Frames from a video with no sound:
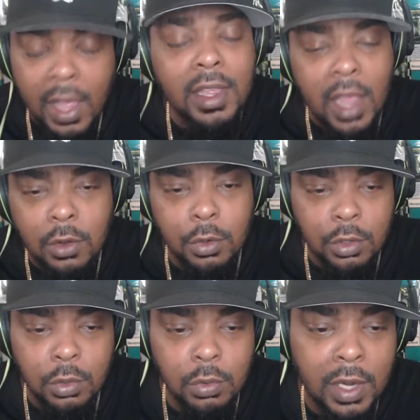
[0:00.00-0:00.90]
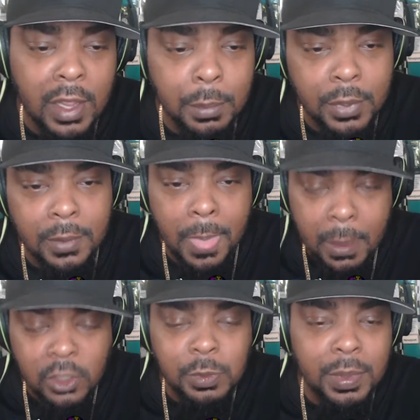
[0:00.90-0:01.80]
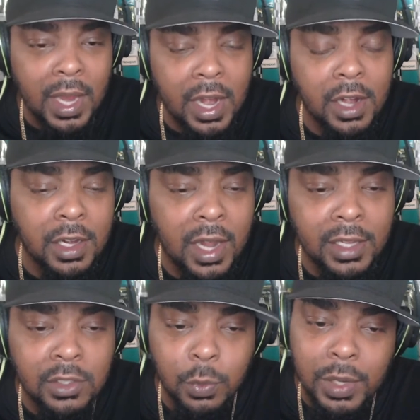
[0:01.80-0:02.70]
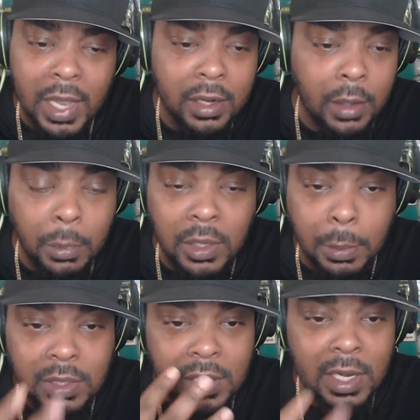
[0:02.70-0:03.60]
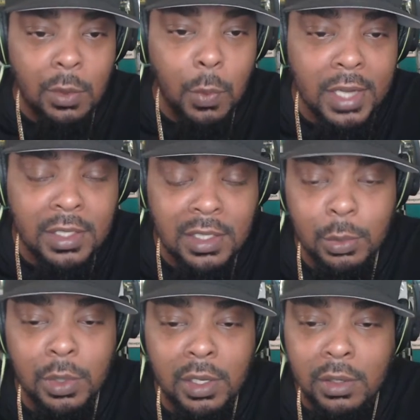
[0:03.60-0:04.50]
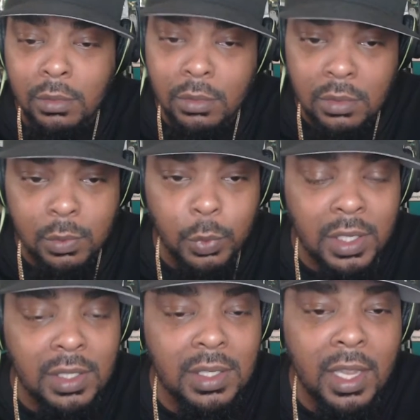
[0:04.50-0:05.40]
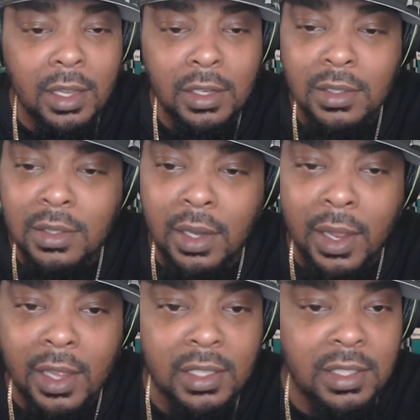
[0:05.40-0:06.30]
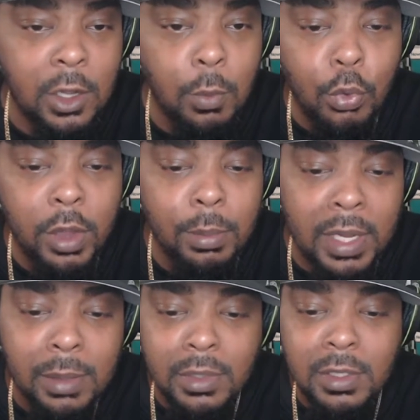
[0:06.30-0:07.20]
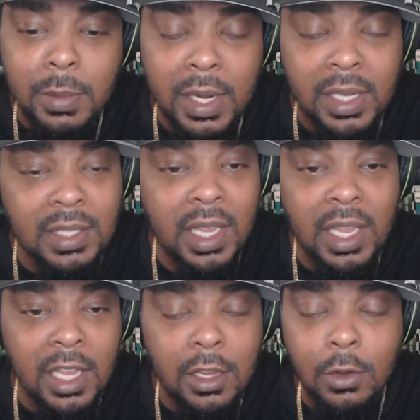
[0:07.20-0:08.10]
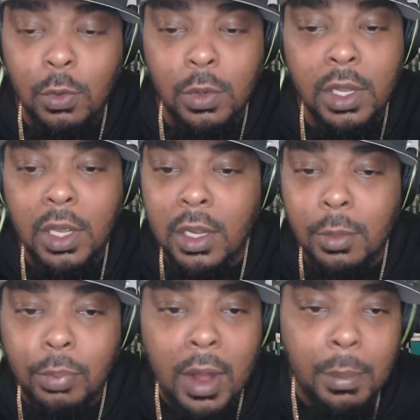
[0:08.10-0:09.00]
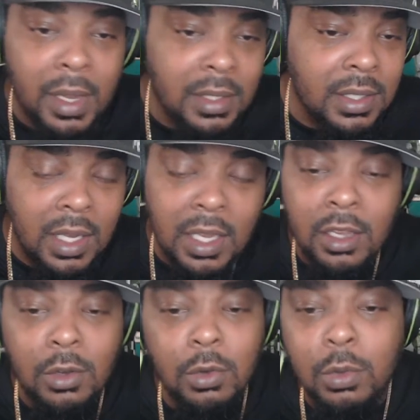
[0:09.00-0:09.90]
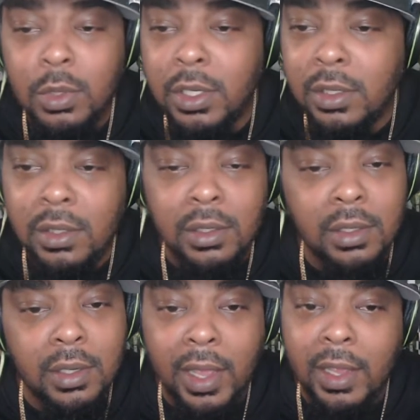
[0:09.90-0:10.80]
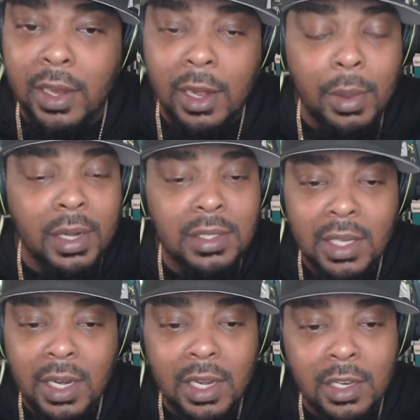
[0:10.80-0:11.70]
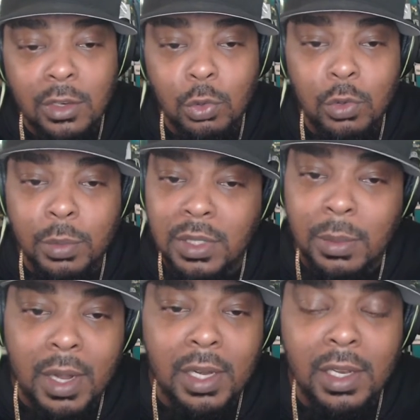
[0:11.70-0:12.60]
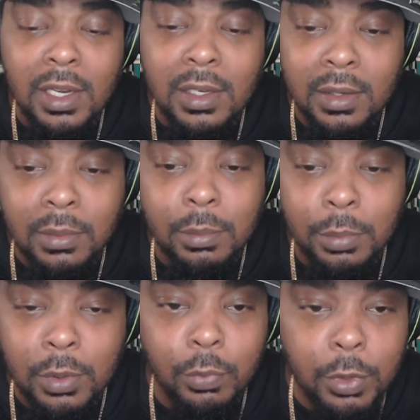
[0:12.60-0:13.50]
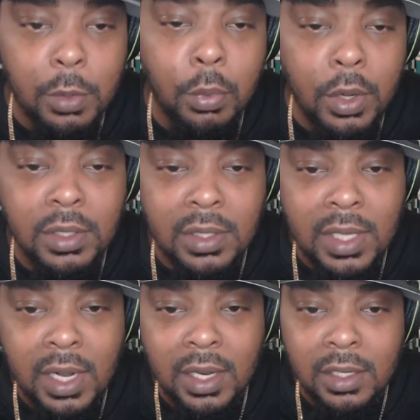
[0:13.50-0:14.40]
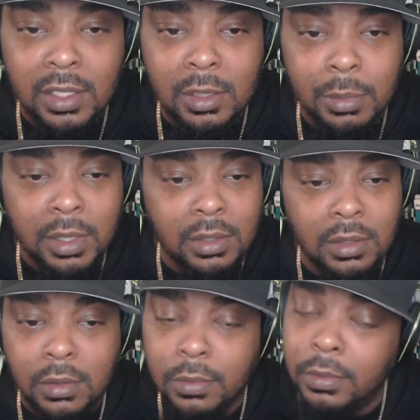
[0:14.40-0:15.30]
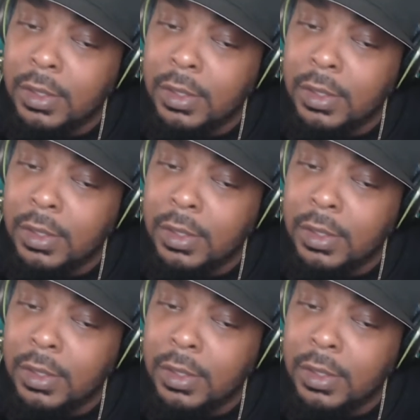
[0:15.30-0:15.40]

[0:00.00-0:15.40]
y'all know the dude name, but it' supposed to be airing tonight, so we gotta. I'm, I'm gonna sit there and watch and see what he what he say, cause like, is he gonna point blame to somebody? He say he ain't do it. The prop man say he ain't do it. Like everybody say they didn't do it, but somebody did put real bullets inside that gun, man. So.